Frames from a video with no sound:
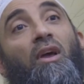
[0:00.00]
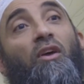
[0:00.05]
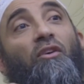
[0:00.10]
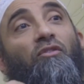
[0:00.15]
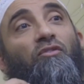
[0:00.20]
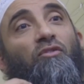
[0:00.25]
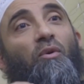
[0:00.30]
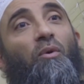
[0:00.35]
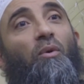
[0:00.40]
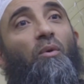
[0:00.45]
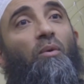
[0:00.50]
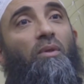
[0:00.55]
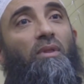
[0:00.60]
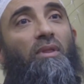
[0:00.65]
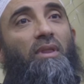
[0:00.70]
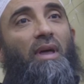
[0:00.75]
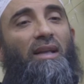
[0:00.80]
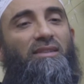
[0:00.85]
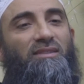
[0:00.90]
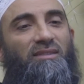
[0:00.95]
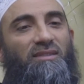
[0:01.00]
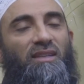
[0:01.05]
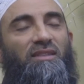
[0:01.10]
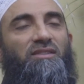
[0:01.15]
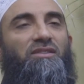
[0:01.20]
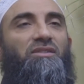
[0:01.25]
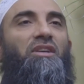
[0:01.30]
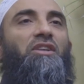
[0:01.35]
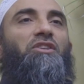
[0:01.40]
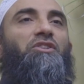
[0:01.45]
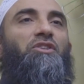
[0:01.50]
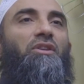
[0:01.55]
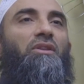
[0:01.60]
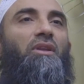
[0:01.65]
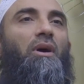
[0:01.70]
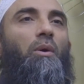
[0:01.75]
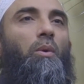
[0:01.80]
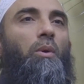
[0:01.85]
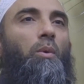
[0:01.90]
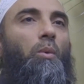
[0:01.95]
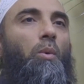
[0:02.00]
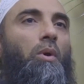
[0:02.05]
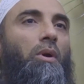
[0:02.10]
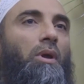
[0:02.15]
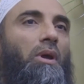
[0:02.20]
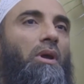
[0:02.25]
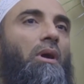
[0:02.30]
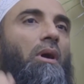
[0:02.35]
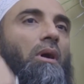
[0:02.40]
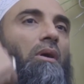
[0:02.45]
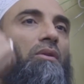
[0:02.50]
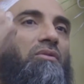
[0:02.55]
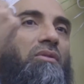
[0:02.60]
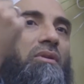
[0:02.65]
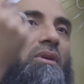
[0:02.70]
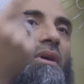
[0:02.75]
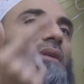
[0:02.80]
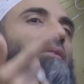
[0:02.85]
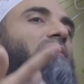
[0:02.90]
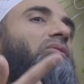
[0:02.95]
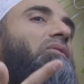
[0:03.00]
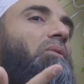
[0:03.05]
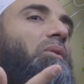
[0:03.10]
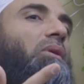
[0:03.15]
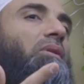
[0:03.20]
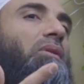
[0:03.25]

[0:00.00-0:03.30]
So that's the station that we're working hard to get to